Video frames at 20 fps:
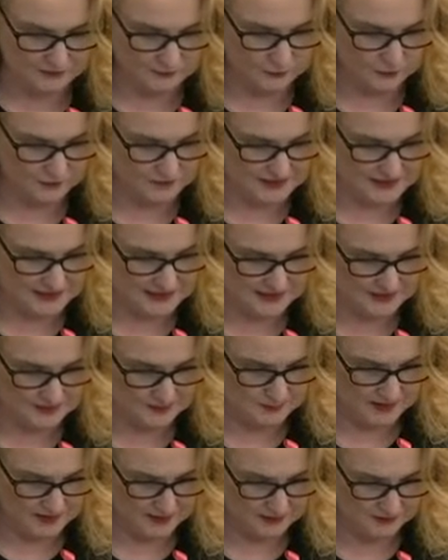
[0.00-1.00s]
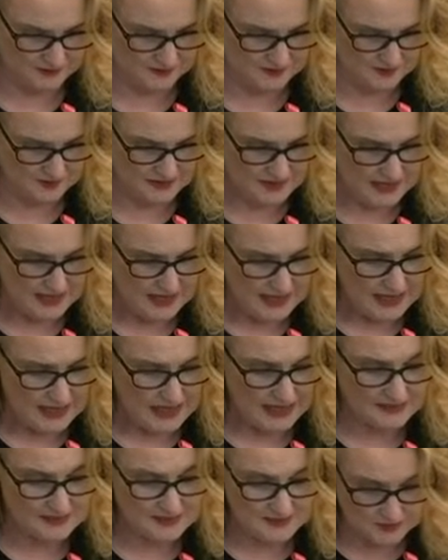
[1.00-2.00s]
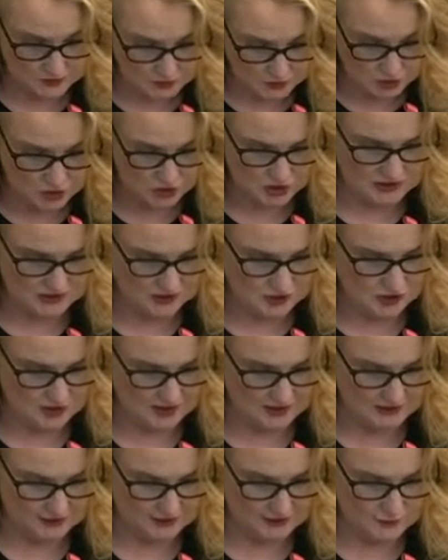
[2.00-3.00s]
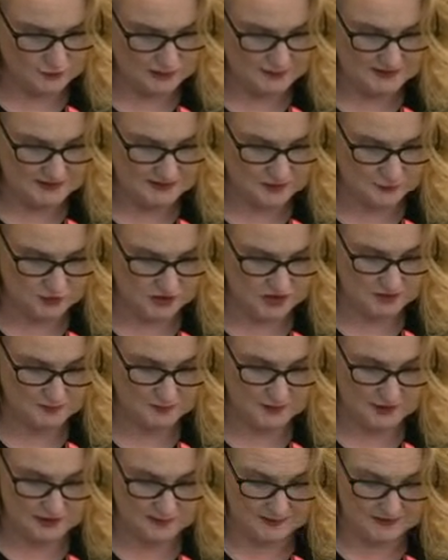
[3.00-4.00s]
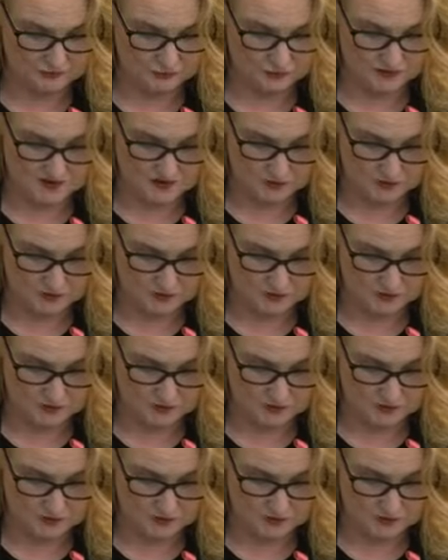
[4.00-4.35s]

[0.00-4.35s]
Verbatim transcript: for the taxpayers. As such, Uisce Éireann will be subject to parliamentary